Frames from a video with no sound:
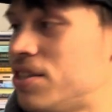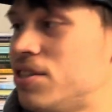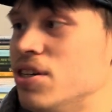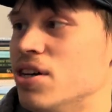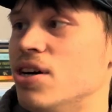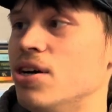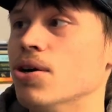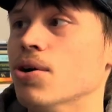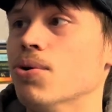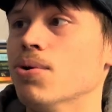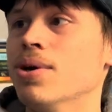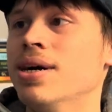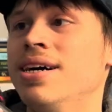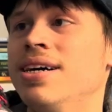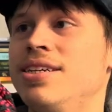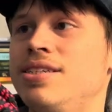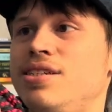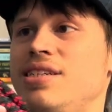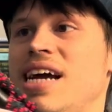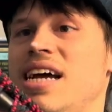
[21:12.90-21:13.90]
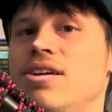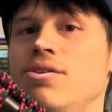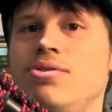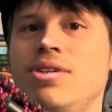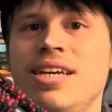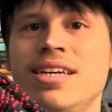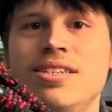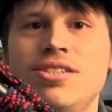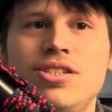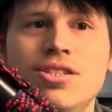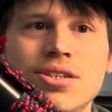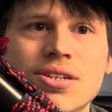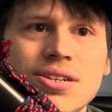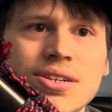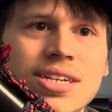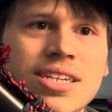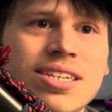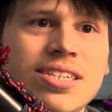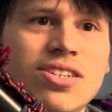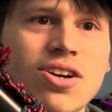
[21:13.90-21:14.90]
know Shadow Dancer
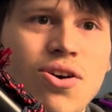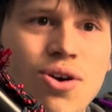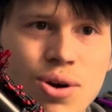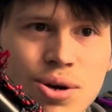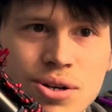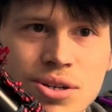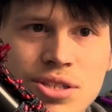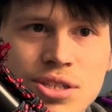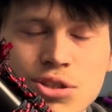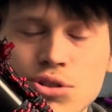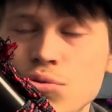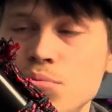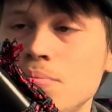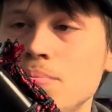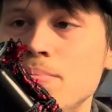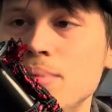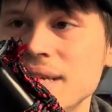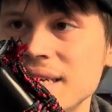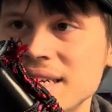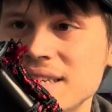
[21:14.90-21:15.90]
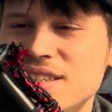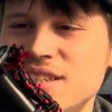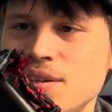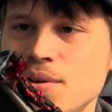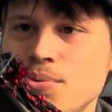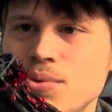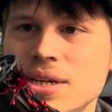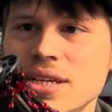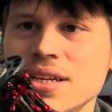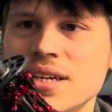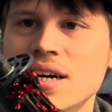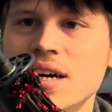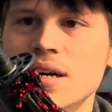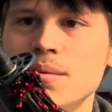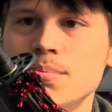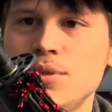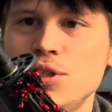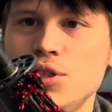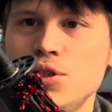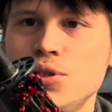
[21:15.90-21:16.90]
is hard to beat when it
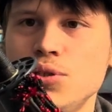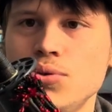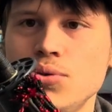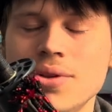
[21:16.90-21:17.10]
comes to,